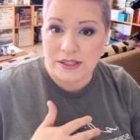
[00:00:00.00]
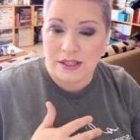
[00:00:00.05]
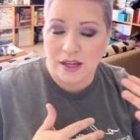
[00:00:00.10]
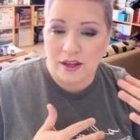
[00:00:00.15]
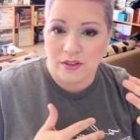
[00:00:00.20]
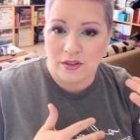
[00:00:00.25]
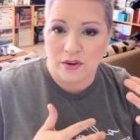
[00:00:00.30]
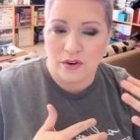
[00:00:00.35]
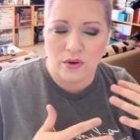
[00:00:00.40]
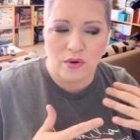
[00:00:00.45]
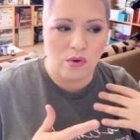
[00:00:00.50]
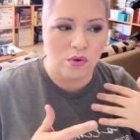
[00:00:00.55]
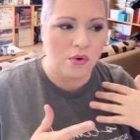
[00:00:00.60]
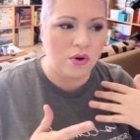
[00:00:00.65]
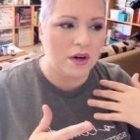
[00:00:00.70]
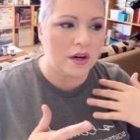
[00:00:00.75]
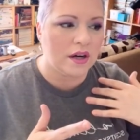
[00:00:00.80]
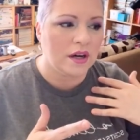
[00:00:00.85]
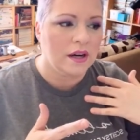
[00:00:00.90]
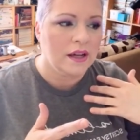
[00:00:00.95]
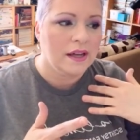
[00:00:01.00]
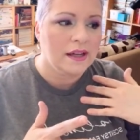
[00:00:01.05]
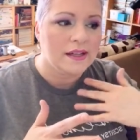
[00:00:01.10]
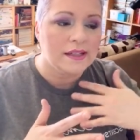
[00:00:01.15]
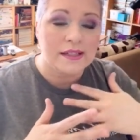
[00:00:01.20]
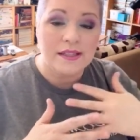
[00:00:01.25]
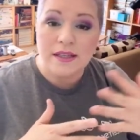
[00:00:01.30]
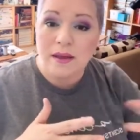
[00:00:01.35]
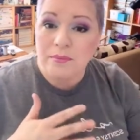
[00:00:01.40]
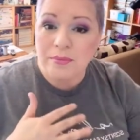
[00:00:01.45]
together or
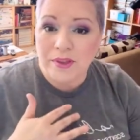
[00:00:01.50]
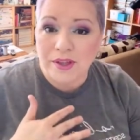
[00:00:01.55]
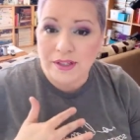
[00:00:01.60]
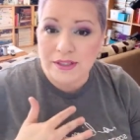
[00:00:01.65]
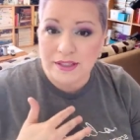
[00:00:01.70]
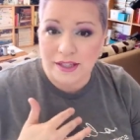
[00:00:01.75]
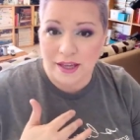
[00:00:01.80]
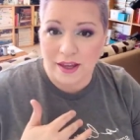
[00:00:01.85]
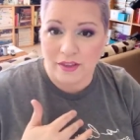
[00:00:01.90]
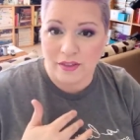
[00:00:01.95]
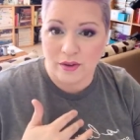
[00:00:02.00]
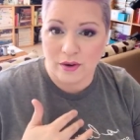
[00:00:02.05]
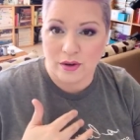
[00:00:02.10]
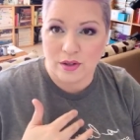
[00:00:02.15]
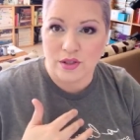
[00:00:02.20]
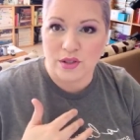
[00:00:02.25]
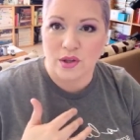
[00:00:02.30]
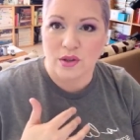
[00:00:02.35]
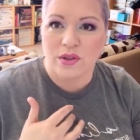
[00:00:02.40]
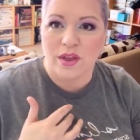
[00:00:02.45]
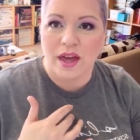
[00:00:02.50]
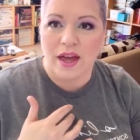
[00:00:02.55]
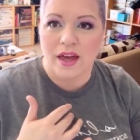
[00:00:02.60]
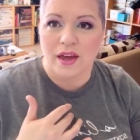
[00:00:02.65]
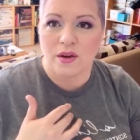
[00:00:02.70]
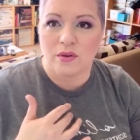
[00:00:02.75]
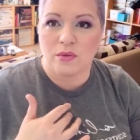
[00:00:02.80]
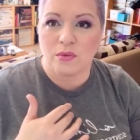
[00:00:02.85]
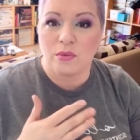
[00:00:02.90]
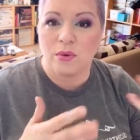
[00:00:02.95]
something together so
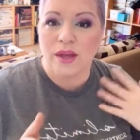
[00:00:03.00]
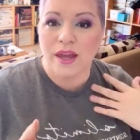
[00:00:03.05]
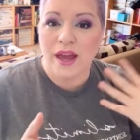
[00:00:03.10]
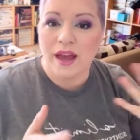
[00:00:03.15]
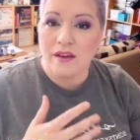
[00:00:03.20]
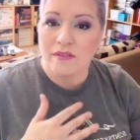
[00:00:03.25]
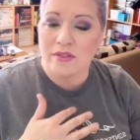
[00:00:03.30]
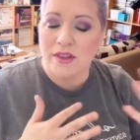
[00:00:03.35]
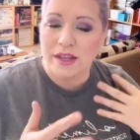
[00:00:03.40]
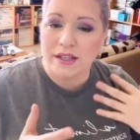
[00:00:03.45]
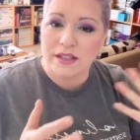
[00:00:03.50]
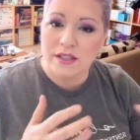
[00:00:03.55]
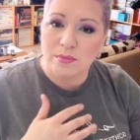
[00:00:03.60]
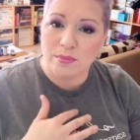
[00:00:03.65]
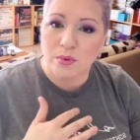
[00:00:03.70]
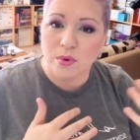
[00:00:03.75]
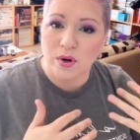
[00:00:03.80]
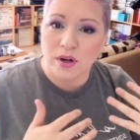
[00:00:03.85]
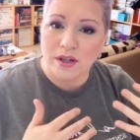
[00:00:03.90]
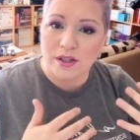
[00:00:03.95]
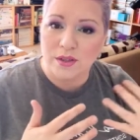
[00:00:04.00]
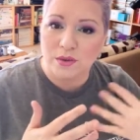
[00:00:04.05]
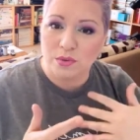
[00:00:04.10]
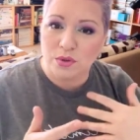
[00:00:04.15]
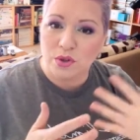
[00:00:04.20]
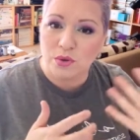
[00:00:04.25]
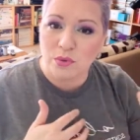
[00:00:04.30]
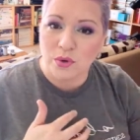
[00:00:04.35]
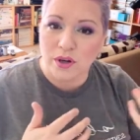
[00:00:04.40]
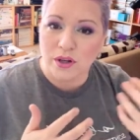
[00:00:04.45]
that we have that support because when
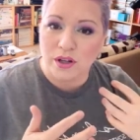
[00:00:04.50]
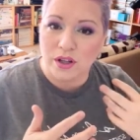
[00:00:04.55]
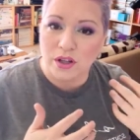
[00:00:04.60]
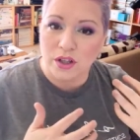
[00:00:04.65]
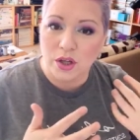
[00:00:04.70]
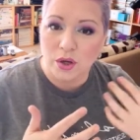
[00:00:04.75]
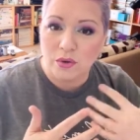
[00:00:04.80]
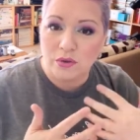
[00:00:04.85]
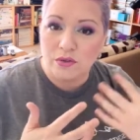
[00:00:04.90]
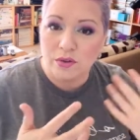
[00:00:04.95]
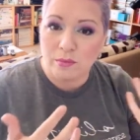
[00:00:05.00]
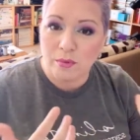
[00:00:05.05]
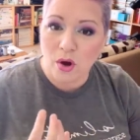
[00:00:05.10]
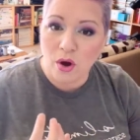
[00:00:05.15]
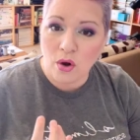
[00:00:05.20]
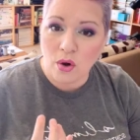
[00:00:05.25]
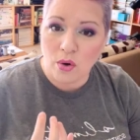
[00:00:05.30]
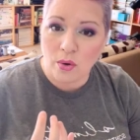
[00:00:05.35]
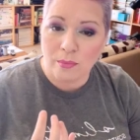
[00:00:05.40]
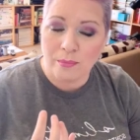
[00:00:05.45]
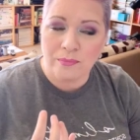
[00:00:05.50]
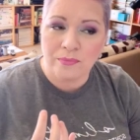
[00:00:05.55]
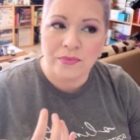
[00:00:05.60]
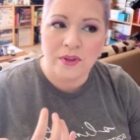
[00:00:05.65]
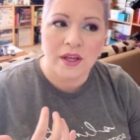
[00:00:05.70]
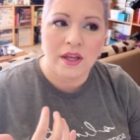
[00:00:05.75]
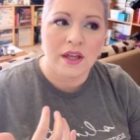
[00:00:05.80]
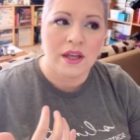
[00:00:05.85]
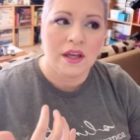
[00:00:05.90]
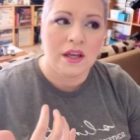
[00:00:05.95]
you work alone from home
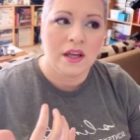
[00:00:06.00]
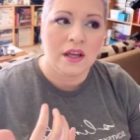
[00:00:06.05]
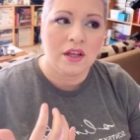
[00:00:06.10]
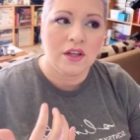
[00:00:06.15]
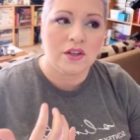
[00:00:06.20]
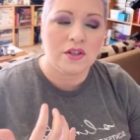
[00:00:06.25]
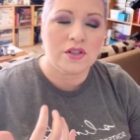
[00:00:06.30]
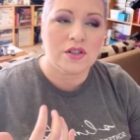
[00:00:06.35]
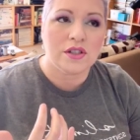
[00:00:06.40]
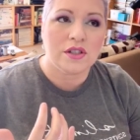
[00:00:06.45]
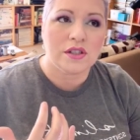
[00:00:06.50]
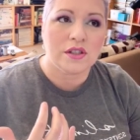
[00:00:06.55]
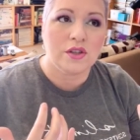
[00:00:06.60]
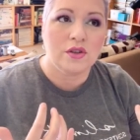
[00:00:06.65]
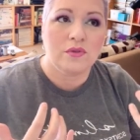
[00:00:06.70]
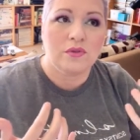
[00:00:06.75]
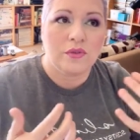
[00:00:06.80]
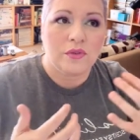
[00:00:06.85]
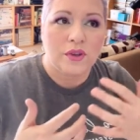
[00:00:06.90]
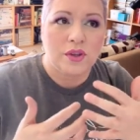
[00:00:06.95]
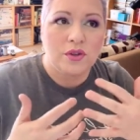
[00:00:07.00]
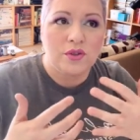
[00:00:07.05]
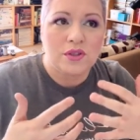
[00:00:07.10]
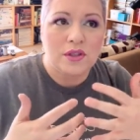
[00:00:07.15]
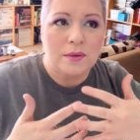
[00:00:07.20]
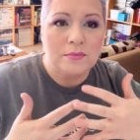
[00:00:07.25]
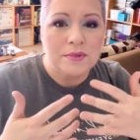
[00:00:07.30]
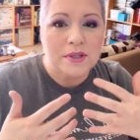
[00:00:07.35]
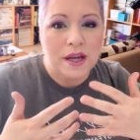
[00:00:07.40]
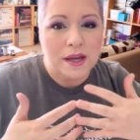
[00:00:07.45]
you're just you you
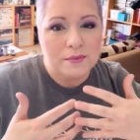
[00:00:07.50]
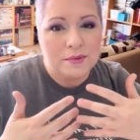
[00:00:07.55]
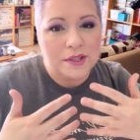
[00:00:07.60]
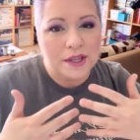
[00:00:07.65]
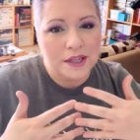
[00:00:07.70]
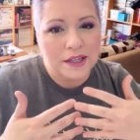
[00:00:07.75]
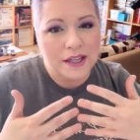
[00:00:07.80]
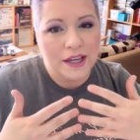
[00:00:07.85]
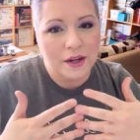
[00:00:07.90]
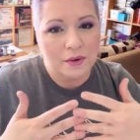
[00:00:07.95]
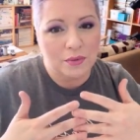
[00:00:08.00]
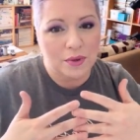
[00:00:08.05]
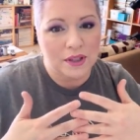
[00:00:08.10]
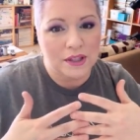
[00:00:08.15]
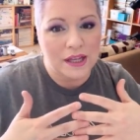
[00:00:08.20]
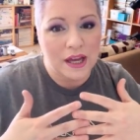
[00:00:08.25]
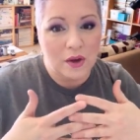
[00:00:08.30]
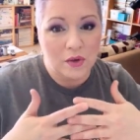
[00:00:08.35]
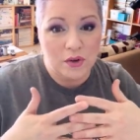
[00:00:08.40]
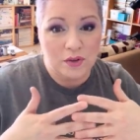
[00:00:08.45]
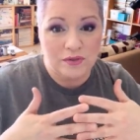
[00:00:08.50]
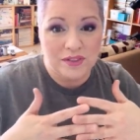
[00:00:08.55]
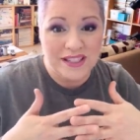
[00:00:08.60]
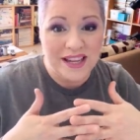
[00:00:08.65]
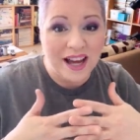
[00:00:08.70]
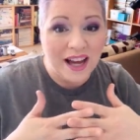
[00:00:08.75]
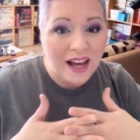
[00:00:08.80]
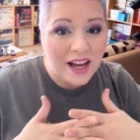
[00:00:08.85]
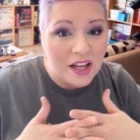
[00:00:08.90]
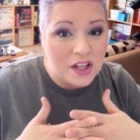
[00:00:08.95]
sometimes can get really out of
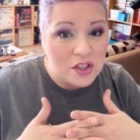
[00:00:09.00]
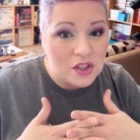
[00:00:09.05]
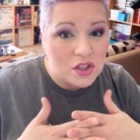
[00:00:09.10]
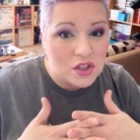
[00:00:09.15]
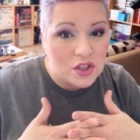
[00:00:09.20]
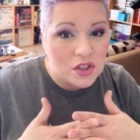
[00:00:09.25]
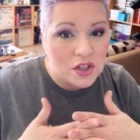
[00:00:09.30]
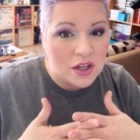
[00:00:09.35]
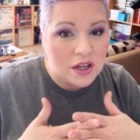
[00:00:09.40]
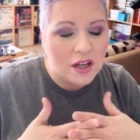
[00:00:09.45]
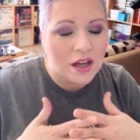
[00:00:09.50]
touch